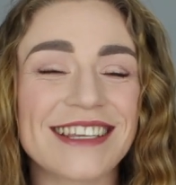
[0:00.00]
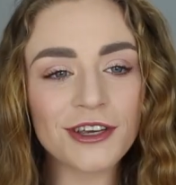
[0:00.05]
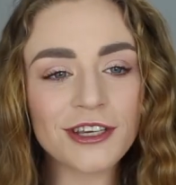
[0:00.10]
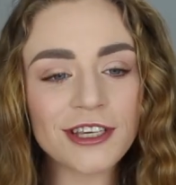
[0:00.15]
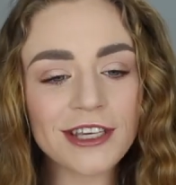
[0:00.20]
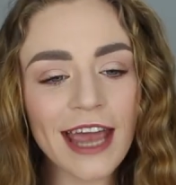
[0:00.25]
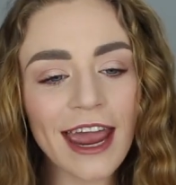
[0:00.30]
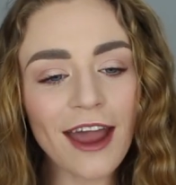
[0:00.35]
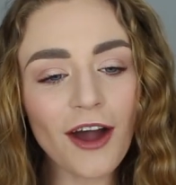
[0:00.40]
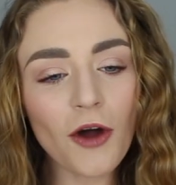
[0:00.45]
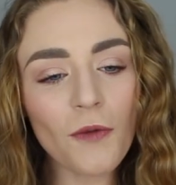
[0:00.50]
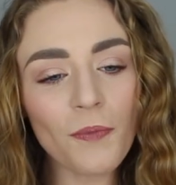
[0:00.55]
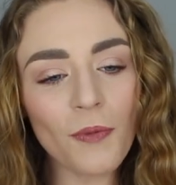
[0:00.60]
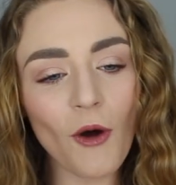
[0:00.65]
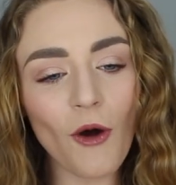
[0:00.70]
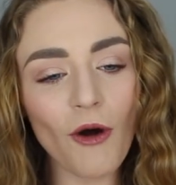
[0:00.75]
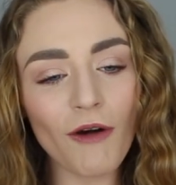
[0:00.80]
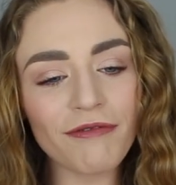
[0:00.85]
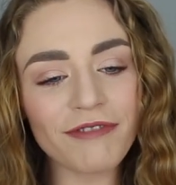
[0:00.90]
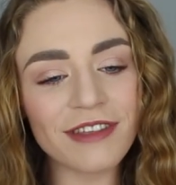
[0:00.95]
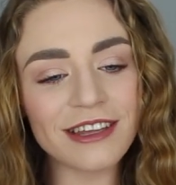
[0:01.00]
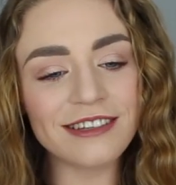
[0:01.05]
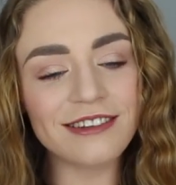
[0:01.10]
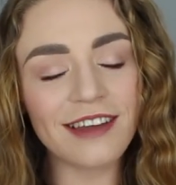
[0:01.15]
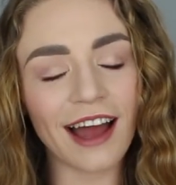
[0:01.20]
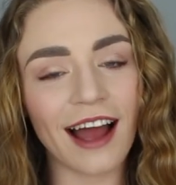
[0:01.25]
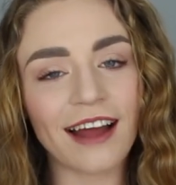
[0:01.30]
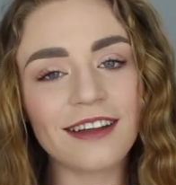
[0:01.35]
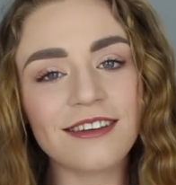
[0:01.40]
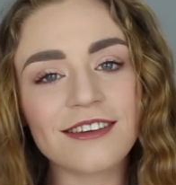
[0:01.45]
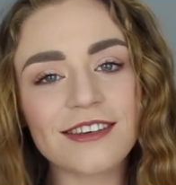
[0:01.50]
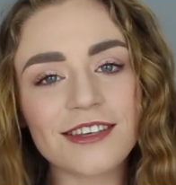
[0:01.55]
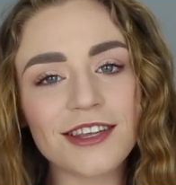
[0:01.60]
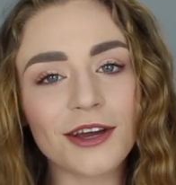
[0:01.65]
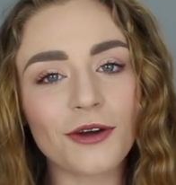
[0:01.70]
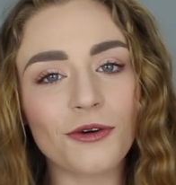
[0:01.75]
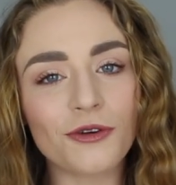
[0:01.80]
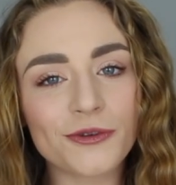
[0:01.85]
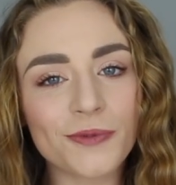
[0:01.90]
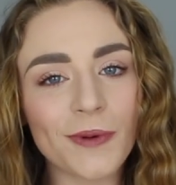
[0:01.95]
The setup of the dance
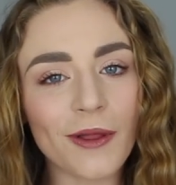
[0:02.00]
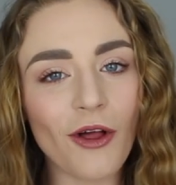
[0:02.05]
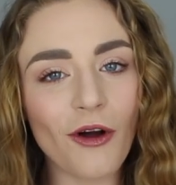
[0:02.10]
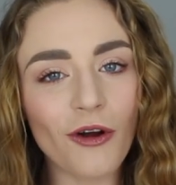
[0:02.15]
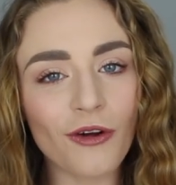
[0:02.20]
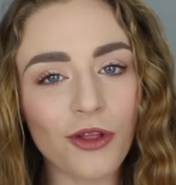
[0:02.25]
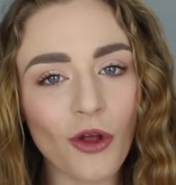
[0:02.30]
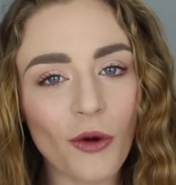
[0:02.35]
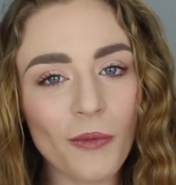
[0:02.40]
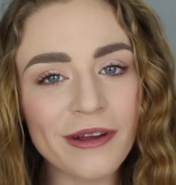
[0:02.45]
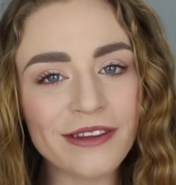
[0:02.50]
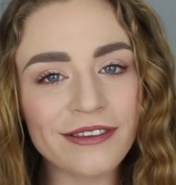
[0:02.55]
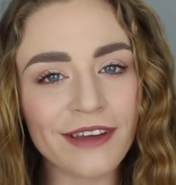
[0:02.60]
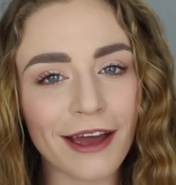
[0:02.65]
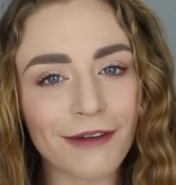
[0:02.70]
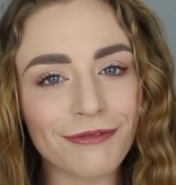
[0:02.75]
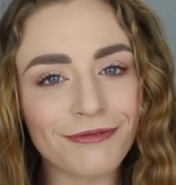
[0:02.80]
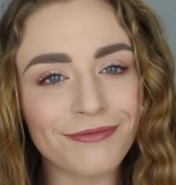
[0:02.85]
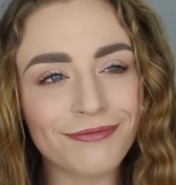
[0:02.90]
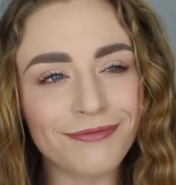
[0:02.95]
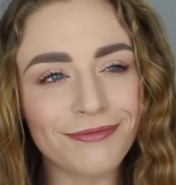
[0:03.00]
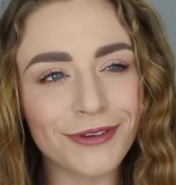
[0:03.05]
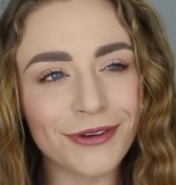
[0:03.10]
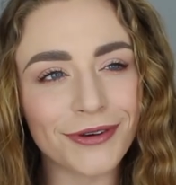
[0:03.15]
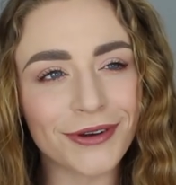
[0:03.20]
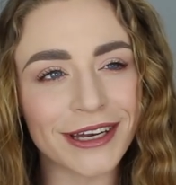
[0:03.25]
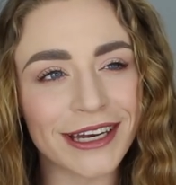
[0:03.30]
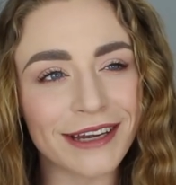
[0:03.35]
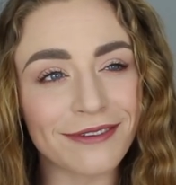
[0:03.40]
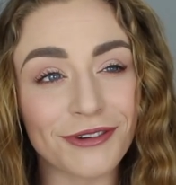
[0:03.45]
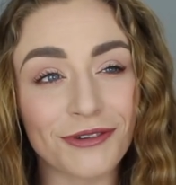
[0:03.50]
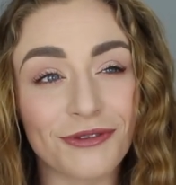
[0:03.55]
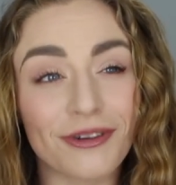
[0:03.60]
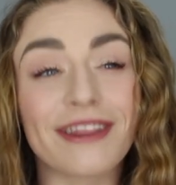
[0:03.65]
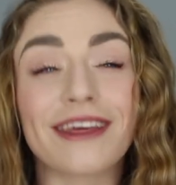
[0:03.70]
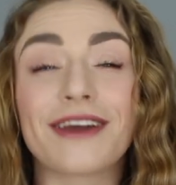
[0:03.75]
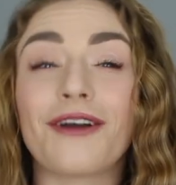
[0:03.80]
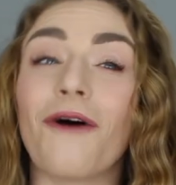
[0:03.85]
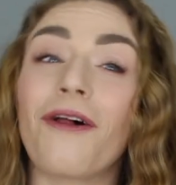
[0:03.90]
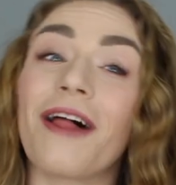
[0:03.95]
that goes with Loch Lomond, if you can even
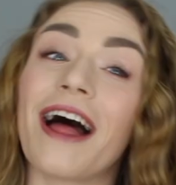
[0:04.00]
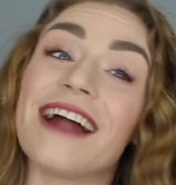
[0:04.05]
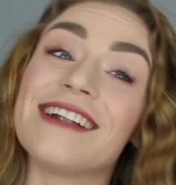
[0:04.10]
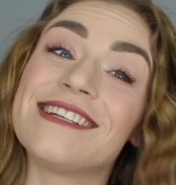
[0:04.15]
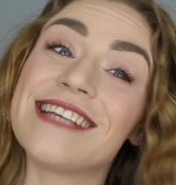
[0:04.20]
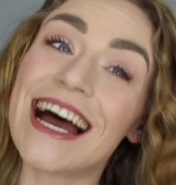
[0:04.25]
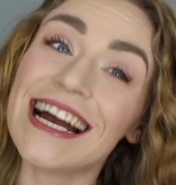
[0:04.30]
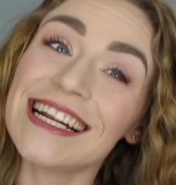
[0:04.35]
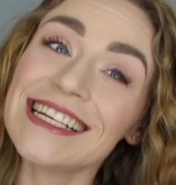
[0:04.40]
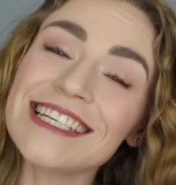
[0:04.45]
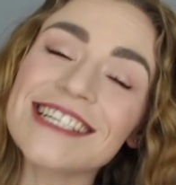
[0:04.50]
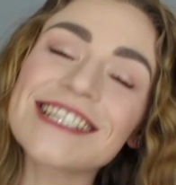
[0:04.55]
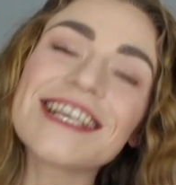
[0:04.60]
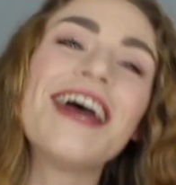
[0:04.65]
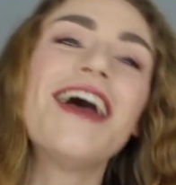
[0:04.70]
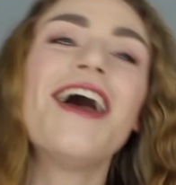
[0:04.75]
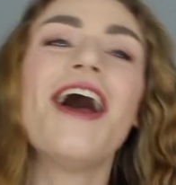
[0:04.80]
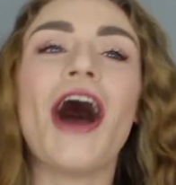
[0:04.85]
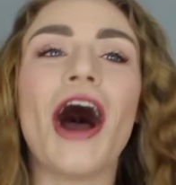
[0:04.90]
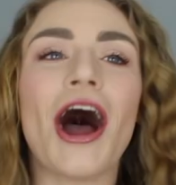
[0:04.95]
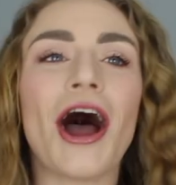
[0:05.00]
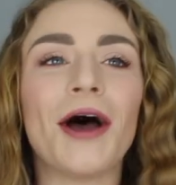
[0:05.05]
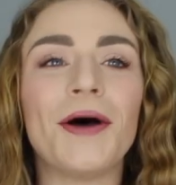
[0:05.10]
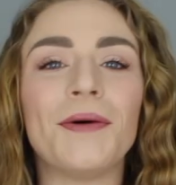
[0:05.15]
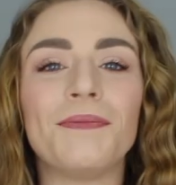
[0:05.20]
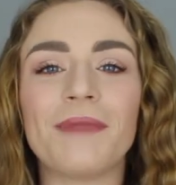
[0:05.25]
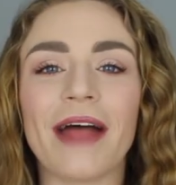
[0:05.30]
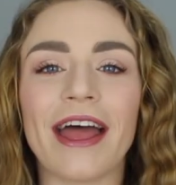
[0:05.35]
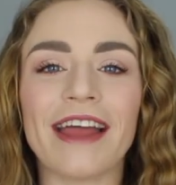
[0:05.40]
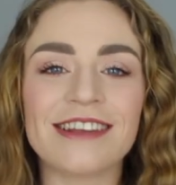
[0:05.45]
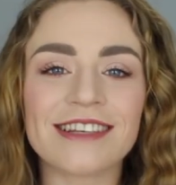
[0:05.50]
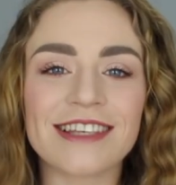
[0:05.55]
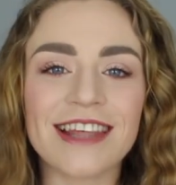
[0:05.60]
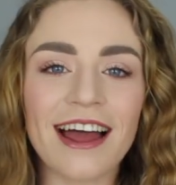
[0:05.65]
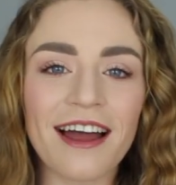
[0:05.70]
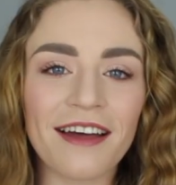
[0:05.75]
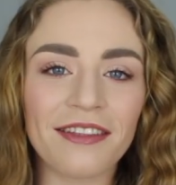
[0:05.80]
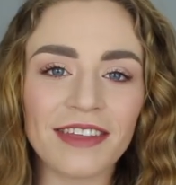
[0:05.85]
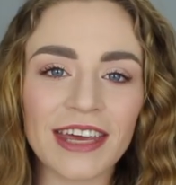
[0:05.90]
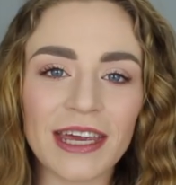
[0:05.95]
really call it a dance, um, is
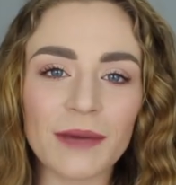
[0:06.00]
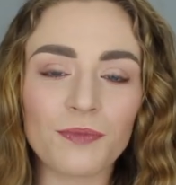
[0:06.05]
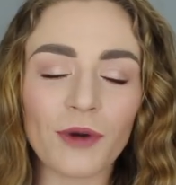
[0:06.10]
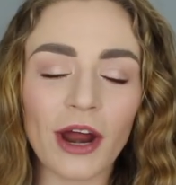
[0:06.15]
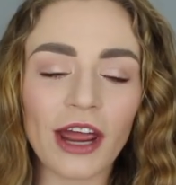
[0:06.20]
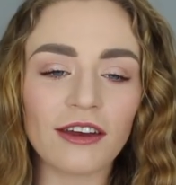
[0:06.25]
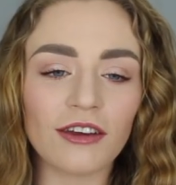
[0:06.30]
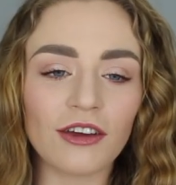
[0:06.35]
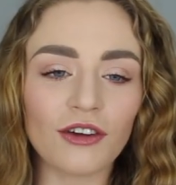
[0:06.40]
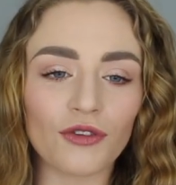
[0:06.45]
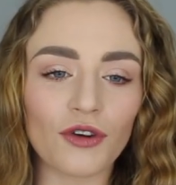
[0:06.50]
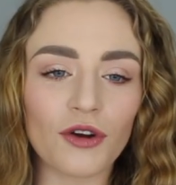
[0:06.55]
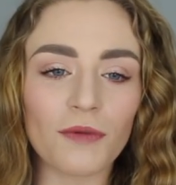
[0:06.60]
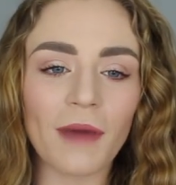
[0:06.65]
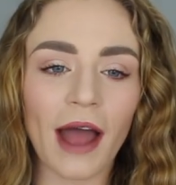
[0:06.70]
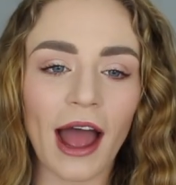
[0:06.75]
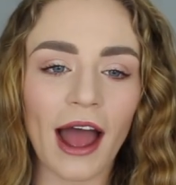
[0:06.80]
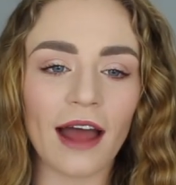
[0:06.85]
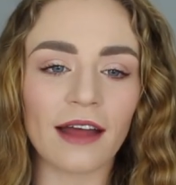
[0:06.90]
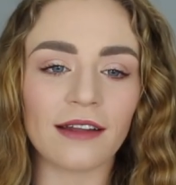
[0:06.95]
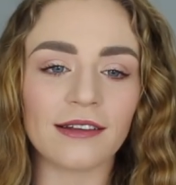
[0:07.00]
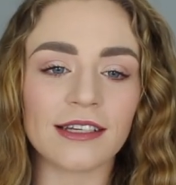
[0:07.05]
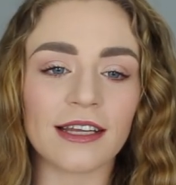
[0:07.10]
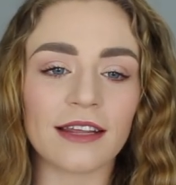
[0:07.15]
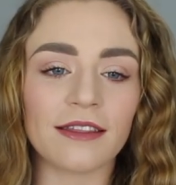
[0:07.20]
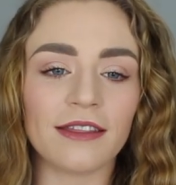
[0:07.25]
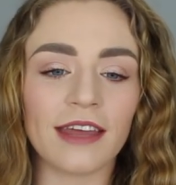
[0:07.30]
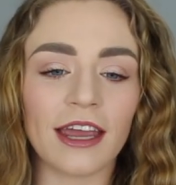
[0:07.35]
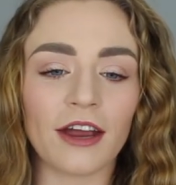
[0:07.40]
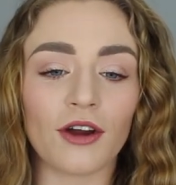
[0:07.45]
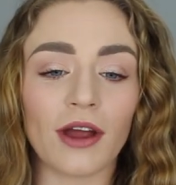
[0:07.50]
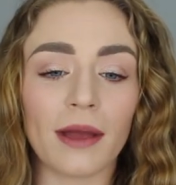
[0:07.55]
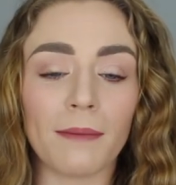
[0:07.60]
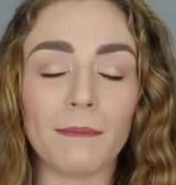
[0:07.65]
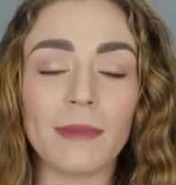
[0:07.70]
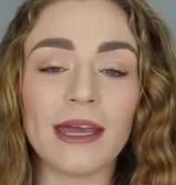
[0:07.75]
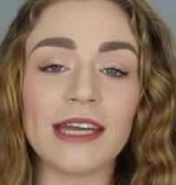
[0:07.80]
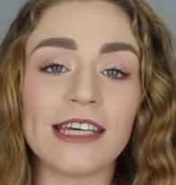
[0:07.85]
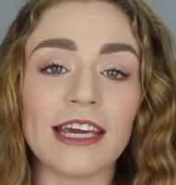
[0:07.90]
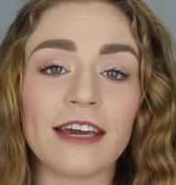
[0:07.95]
that the bride and groom and their
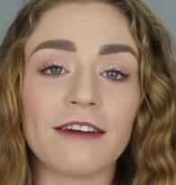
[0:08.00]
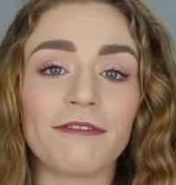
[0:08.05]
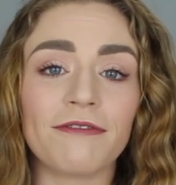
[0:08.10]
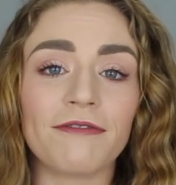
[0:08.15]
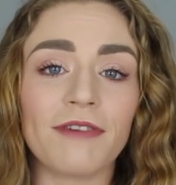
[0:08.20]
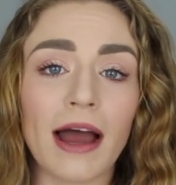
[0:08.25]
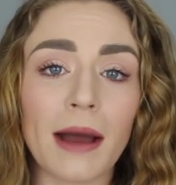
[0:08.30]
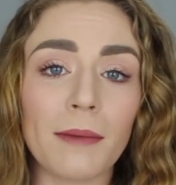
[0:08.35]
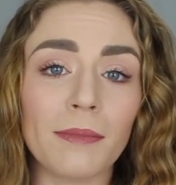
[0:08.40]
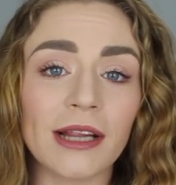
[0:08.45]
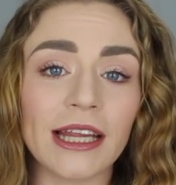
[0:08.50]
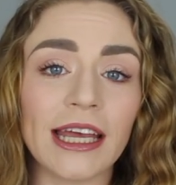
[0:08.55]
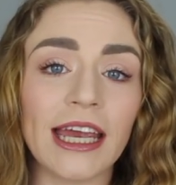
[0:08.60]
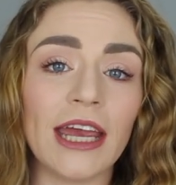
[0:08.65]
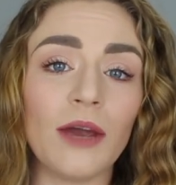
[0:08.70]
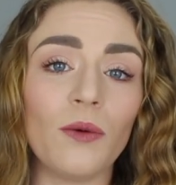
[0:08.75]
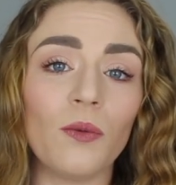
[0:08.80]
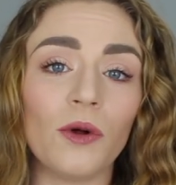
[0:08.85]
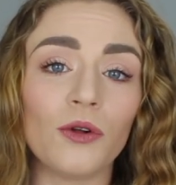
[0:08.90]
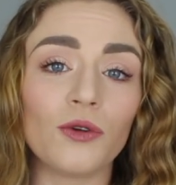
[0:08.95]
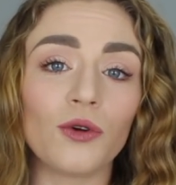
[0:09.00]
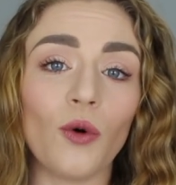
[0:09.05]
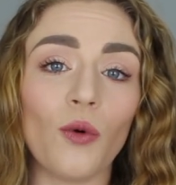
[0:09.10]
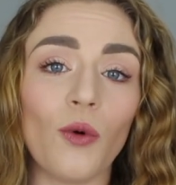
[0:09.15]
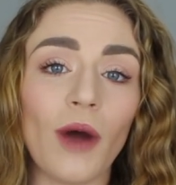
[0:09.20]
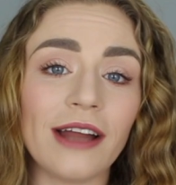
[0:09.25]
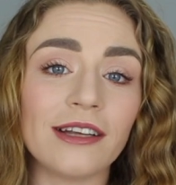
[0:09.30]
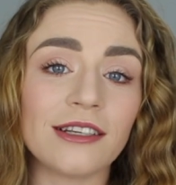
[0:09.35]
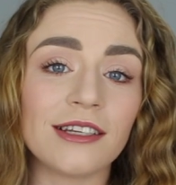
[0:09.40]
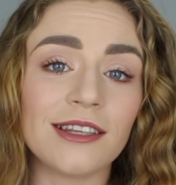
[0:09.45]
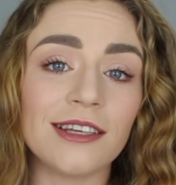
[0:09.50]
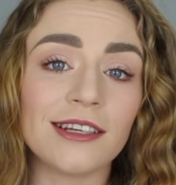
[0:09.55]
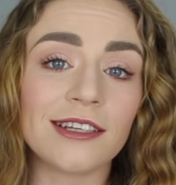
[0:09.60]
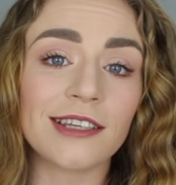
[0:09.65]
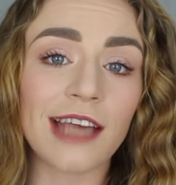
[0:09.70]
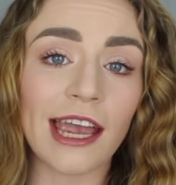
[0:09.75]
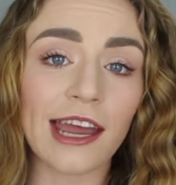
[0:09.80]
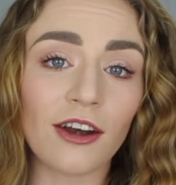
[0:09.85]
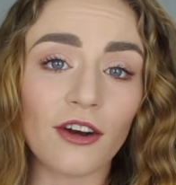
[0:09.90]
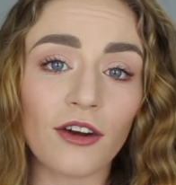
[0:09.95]
immediate family will go into the
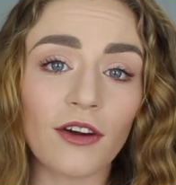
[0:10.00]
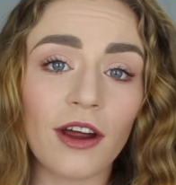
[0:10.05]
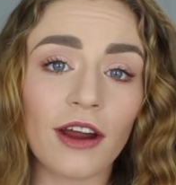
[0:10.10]
centre